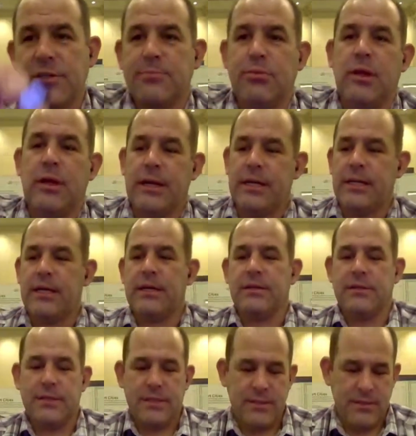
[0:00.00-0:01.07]
could just plug it
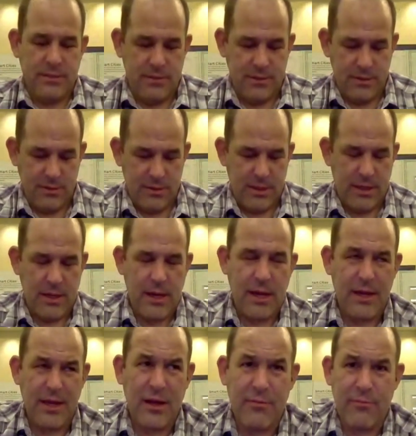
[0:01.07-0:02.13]
into the. Uh,
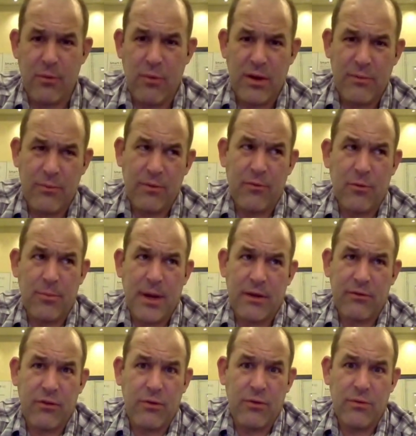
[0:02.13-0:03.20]
yeah, I've been running one for
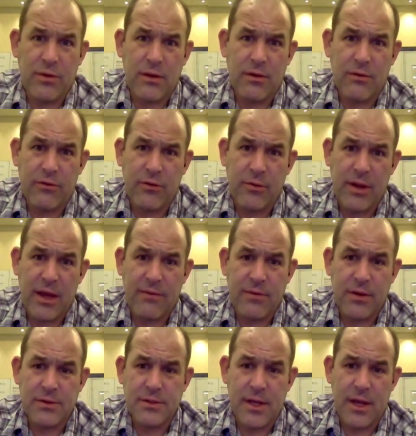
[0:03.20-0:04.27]
about two years, two and a half
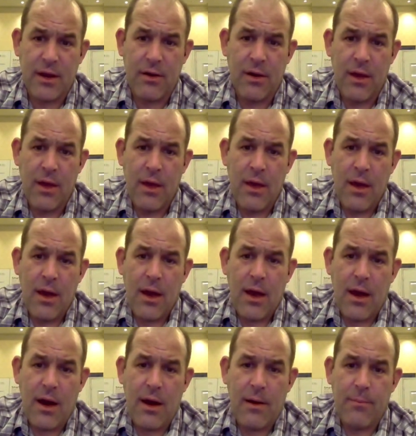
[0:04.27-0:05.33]
years now.
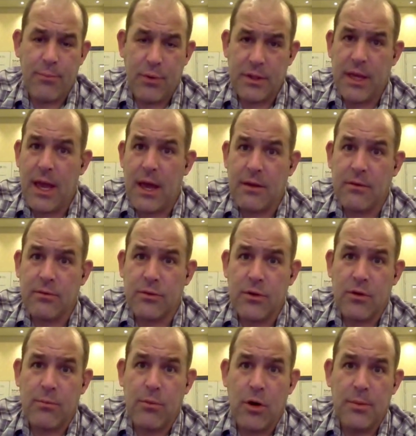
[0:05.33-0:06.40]
Um, but yeah, you,
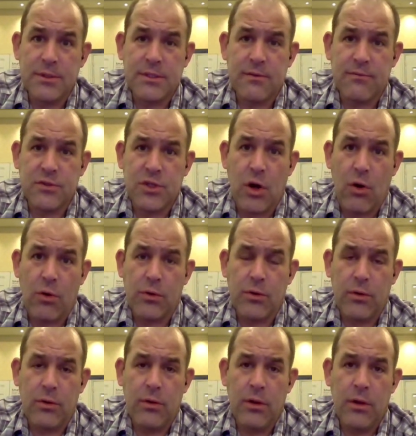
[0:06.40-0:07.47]
there are moments of
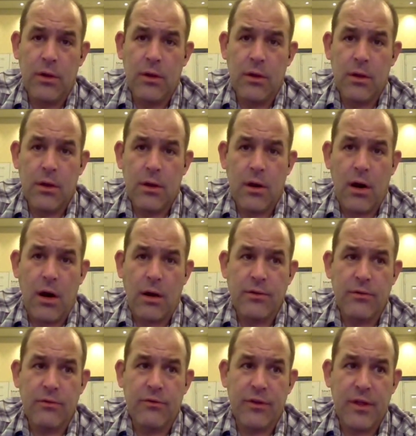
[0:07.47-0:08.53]
total,
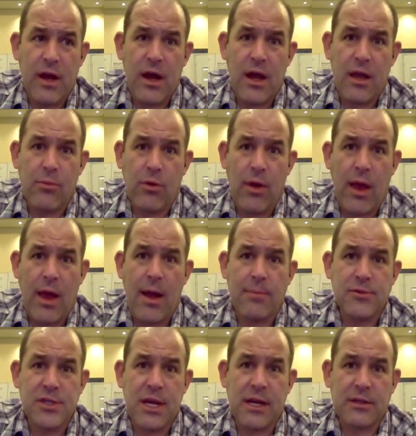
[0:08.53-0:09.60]
undeniable,
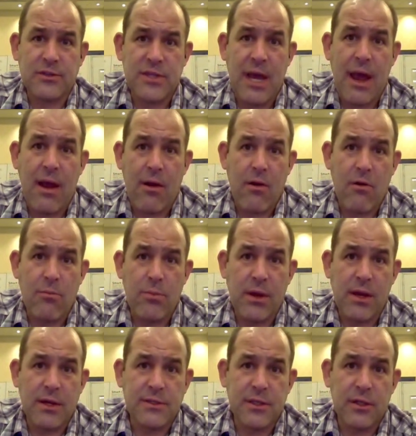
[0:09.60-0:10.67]
abject terror
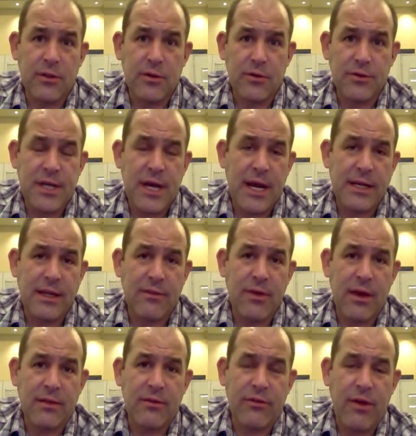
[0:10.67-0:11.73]
because the little tiny
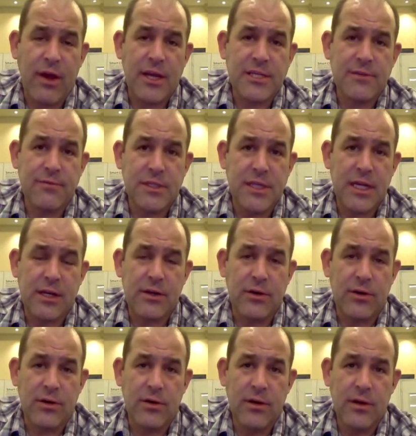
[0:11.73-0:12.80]
thing the size of a
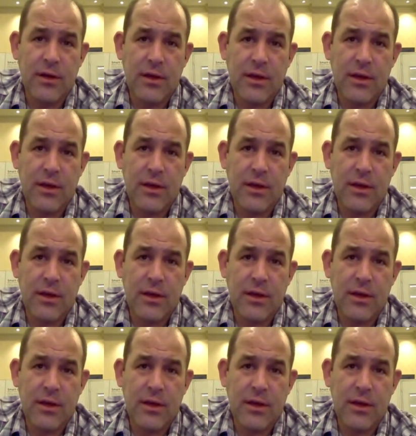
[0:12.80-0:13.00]
nickel